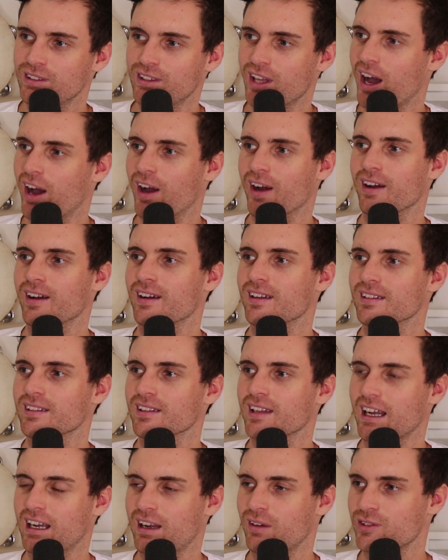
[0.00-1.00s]
No.
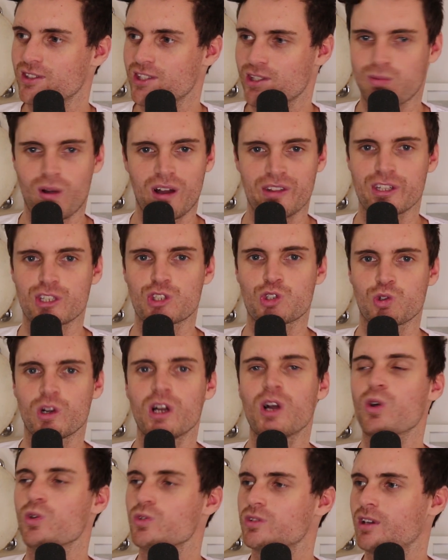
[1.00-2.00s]
Like, it was just why the
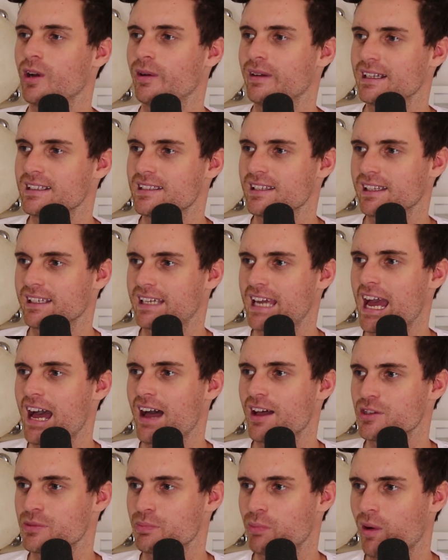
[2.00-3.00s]
drill's going into the
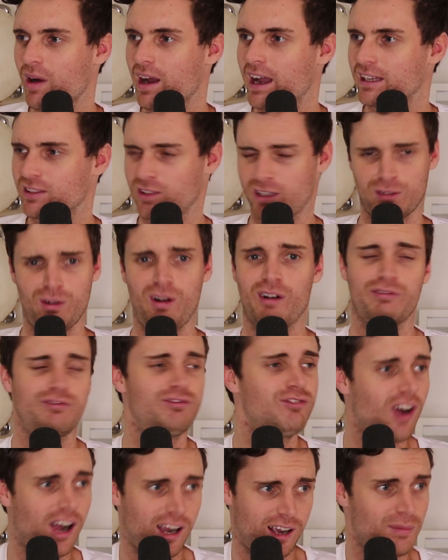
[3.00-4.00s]
cow's brain. Like, oh,
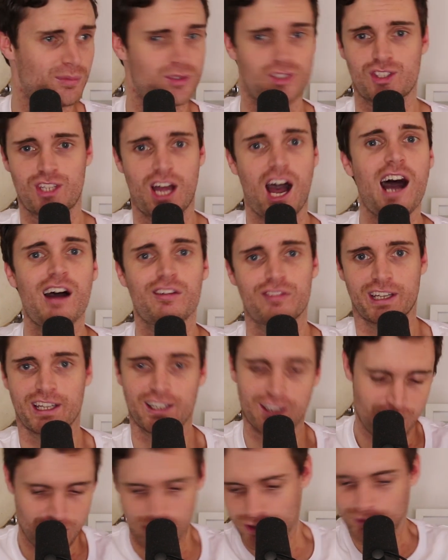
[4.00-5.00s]
fuck, I'm
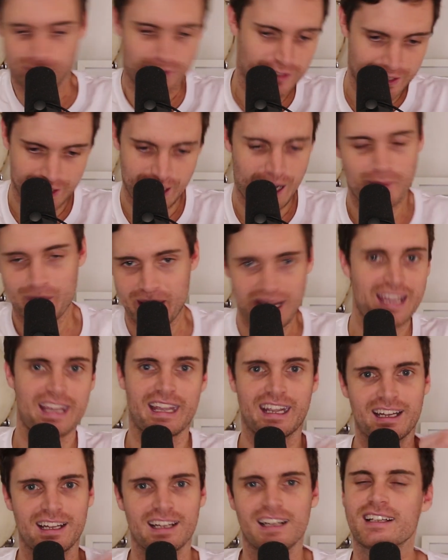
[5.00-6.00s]
starving.
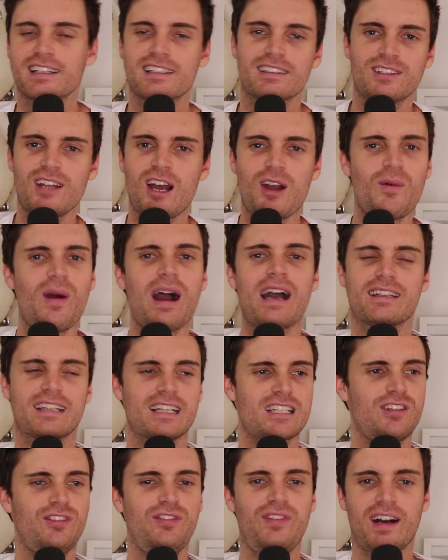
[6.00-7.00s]
Yummy. No way.
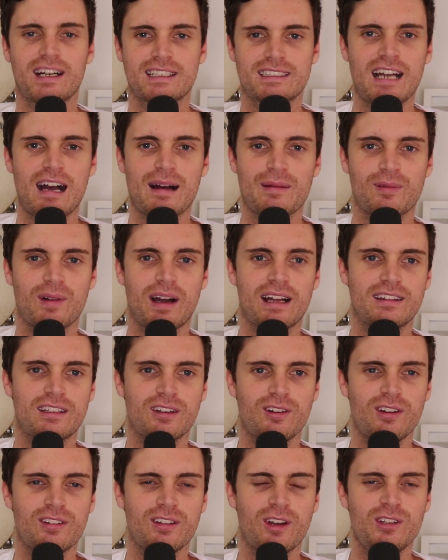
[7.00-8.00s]
That's fucked up, right?
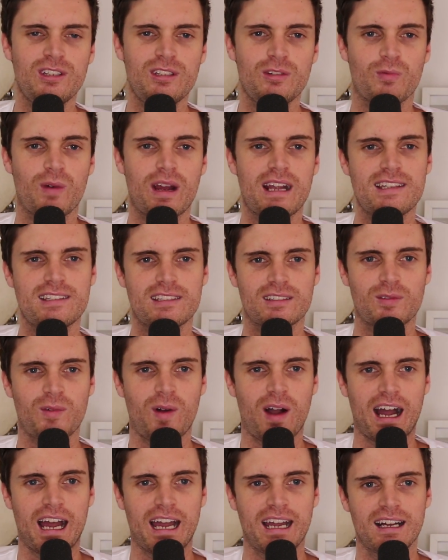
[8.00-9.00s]
The only reason
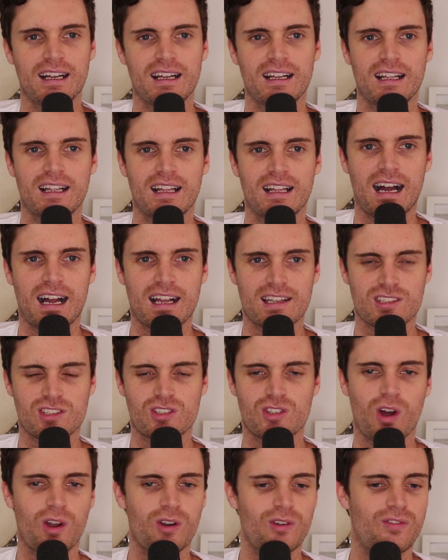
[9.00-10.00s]
why
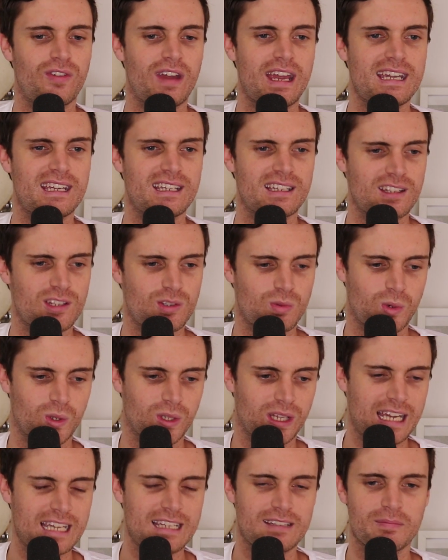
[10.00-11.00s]
us non-vegans
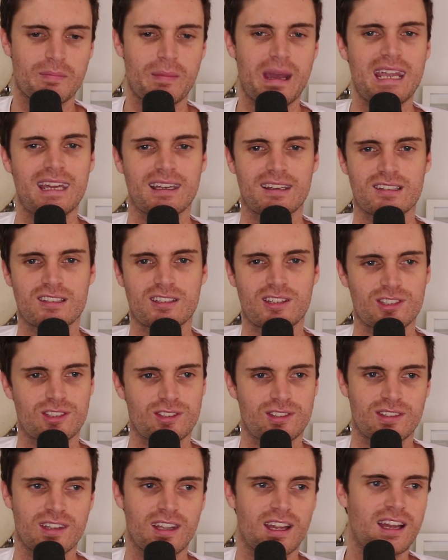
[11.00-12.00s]
will eat meat is
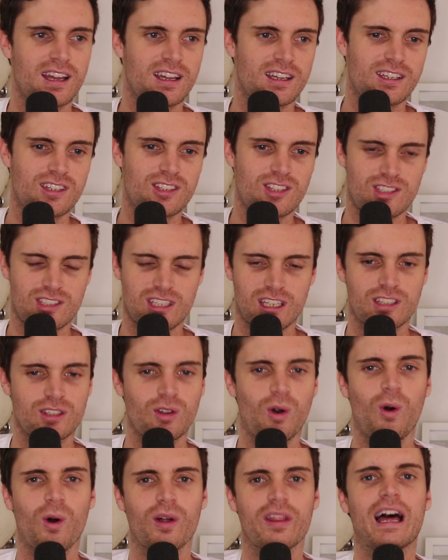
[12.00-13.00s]
because you just
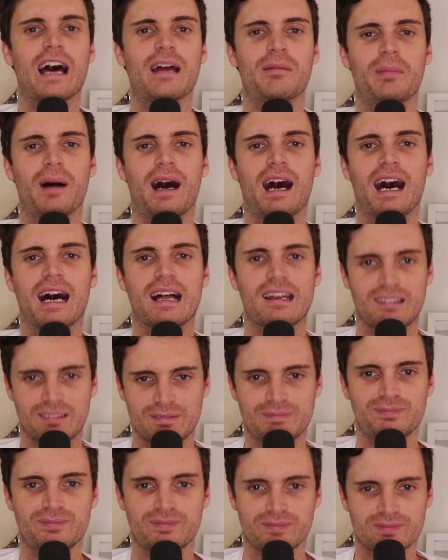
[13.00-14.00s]
ignore that part.
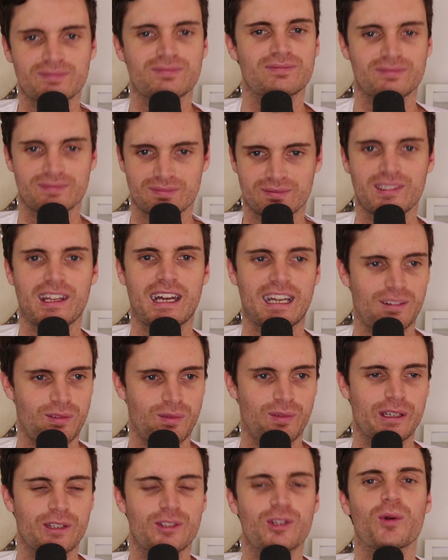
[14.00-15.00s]
Like
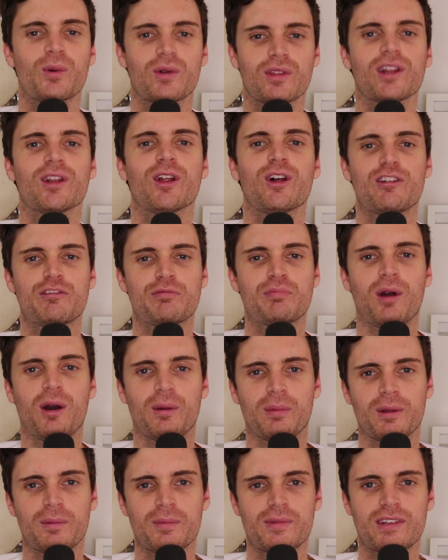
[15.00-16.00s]
we do with a lot of
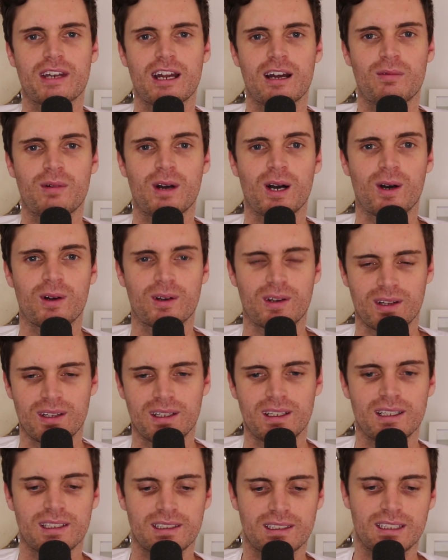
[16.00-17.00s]
problems in our world,
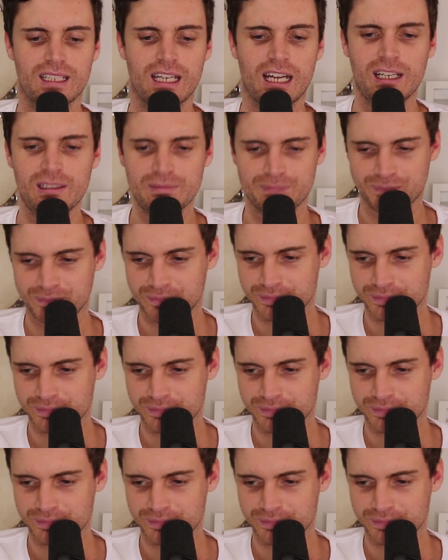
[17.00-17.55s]
you know?